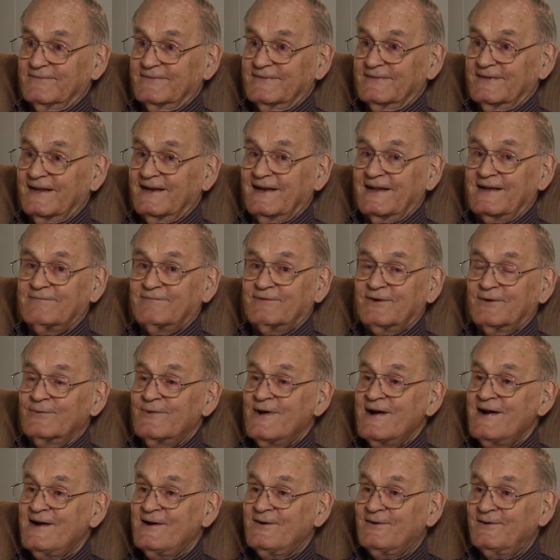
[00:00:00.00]
They left a
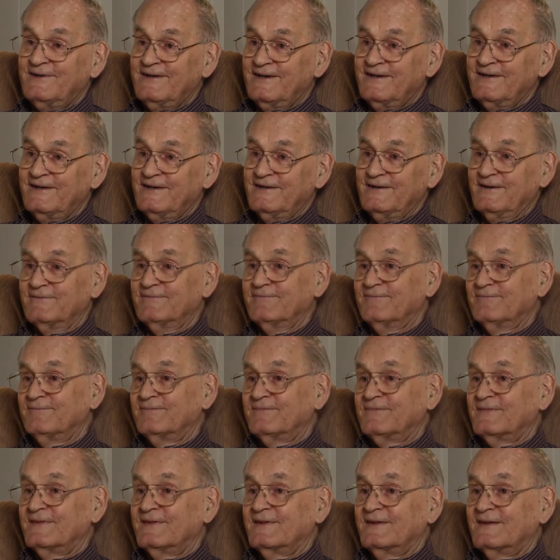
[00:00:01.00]
round in it,
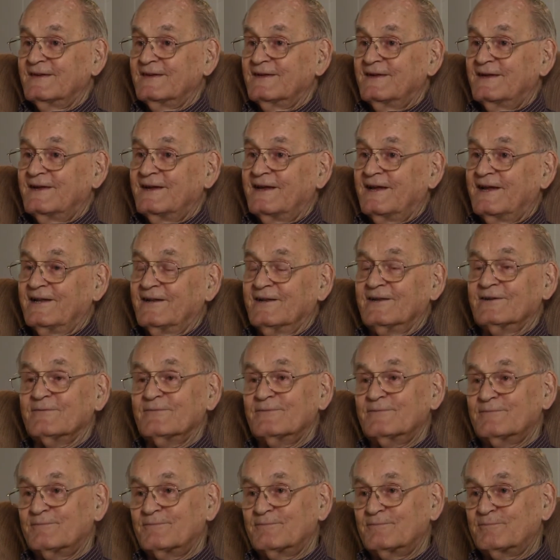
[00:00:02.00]
and the
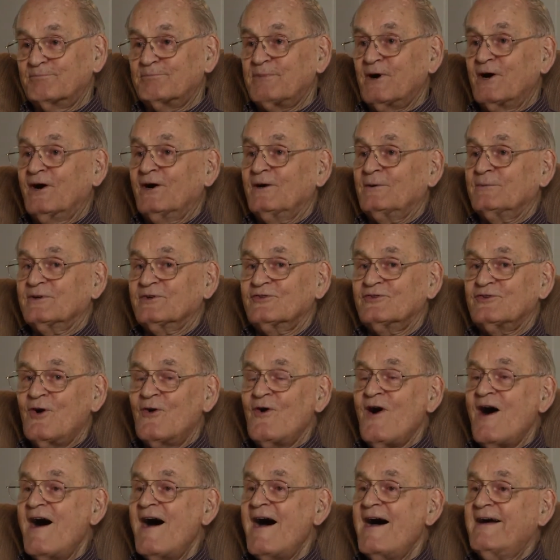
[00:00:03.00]
barrel was
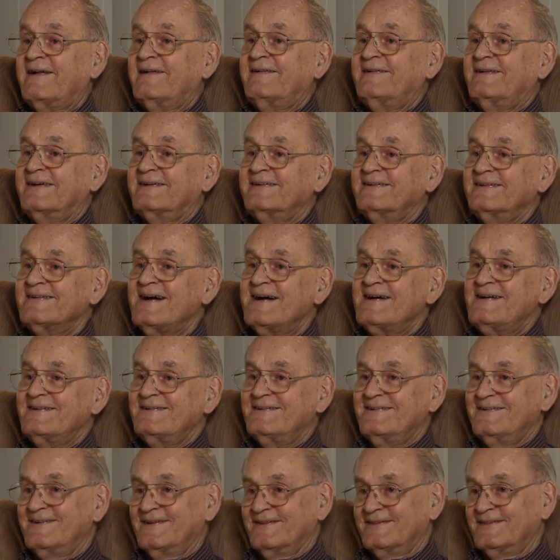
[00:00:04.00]
so hot it
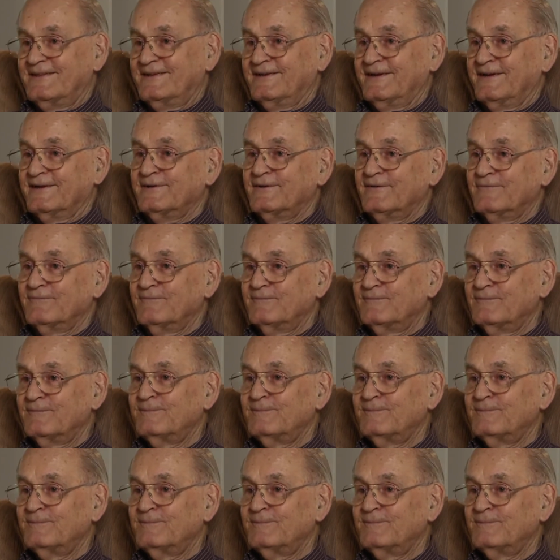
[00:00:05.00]
ignited the thing.